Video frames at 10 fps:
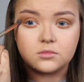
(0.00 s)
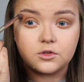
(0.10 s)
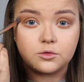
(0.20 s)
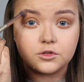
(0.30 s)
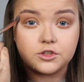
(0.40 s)

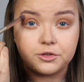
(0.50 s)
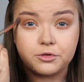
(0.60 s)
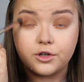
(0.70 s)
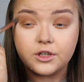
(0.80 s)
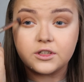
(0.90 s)
those two
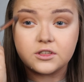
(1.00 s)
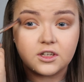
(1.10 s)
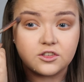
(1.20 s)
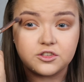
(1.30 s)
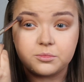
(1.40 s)
colours
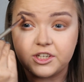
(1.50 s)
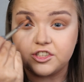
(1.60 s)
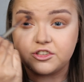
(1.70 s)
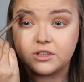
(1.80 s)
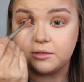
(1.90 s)
and just make
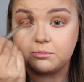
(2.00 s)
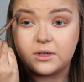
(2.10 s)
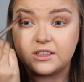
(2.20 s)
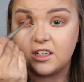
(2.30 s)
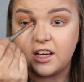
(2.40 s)
sure
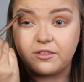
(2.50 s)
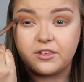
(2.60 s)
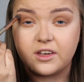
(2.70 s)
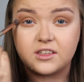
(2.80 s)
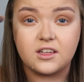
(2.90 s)
basically
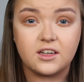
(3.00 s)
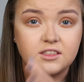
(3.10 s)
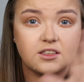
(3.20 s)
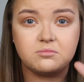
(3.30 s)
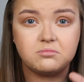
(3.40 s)
everything's nice
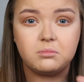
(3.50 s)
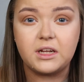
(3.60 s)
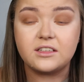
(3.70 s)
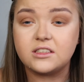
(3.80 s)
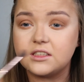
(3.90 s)
and
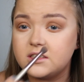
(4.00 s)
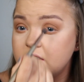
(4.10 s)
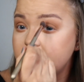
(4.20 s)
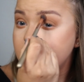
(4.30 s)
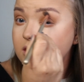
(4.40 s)
blended.
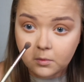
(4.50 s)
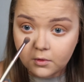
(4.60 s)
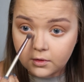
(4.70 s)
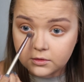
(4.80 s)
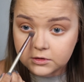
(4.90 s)

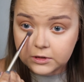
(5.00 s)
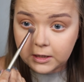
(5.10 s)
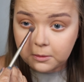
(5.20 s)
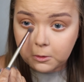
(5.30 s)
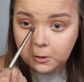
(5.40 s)

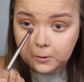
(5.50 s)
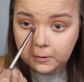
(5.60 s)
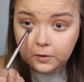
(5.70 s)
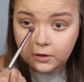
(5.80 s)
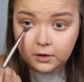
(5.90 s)
Same
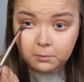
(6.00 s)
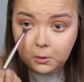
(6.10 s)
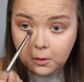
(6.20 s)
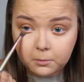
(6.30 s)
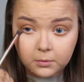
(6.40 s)
on the
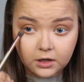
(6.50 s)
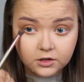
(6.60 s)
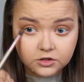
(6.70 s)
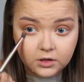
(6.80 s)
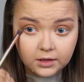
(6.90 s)
bottom
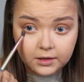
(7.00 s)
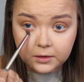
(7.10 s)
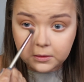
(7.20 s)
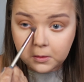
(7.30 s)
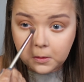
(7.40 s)
lash
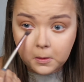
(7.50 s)
line.